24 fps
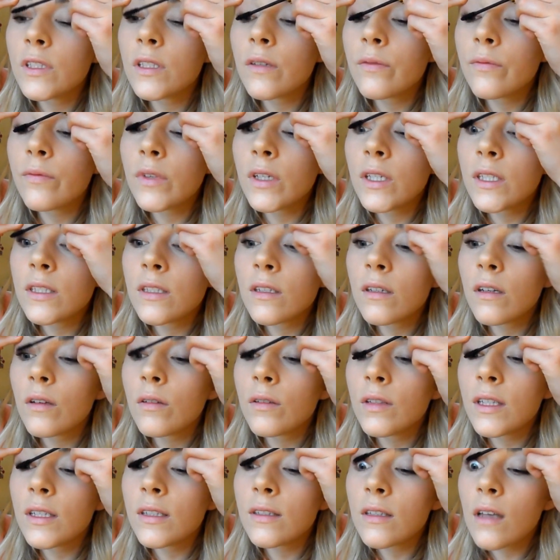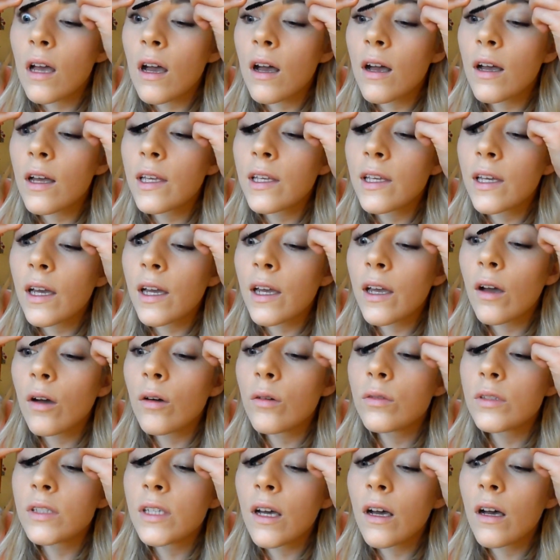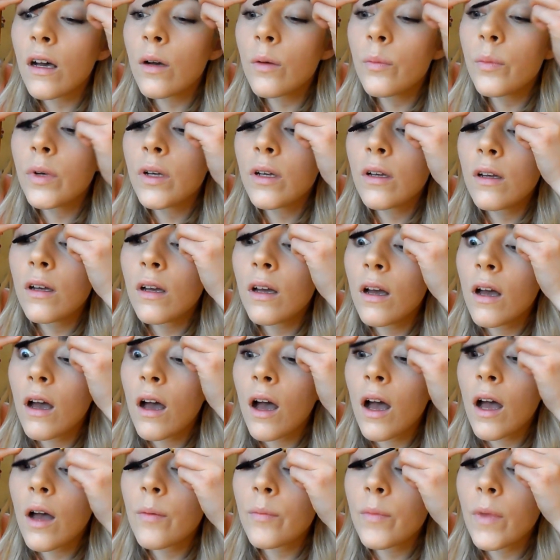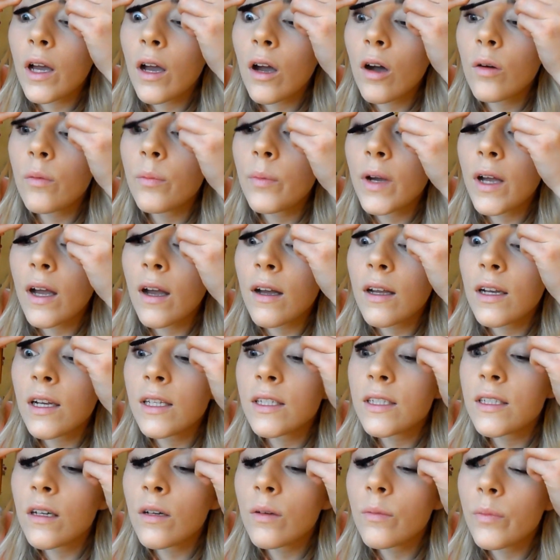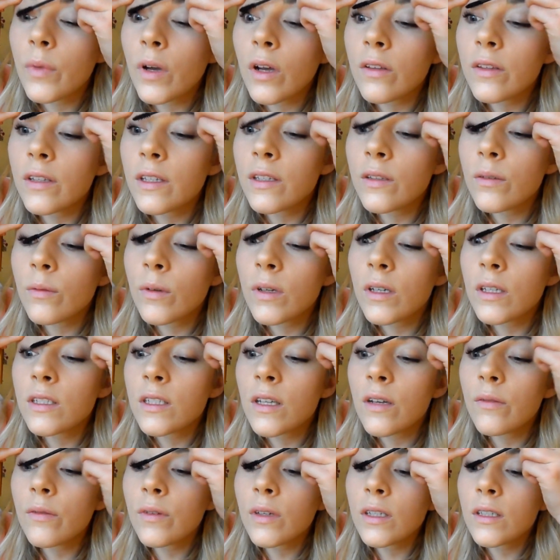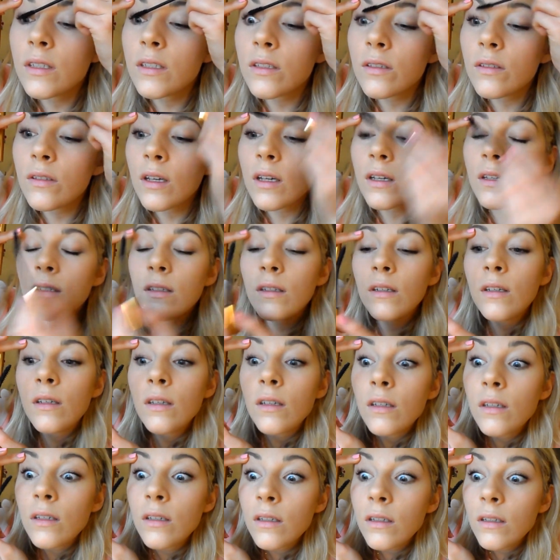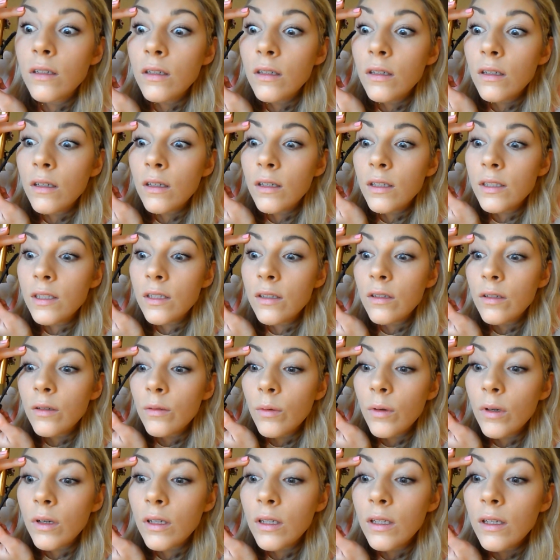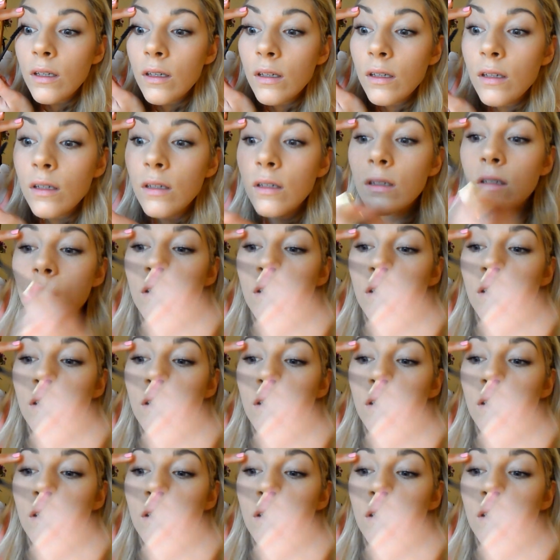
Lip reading: For some reason on this eye I hold it up, I hold my eyelid up, but on the other one I don't really do that. I don't know why.